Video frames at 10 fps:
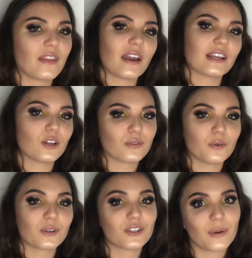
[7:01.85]
that I can look
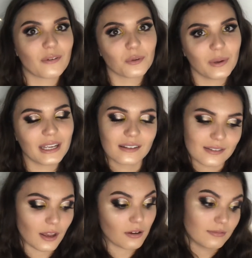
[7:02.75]
forward to every week.
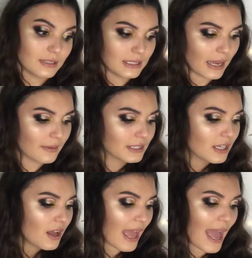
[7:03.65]
So yeah,
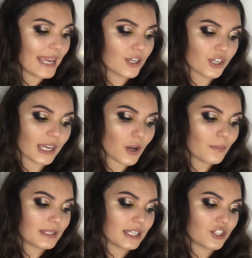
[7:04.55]
a cooking
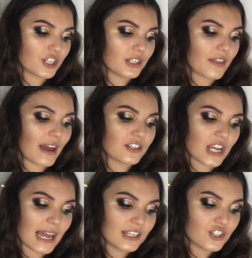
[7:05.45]
competition that
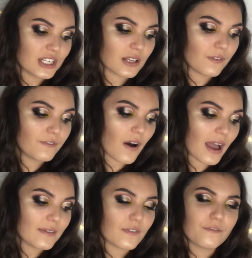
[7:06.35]
challenges
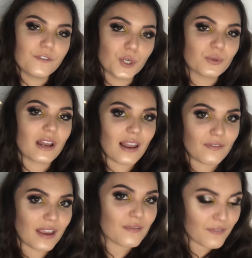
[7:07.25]
5
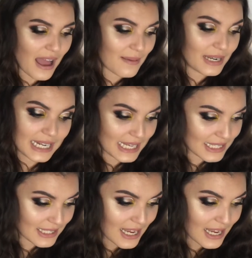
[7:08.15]
food-loving families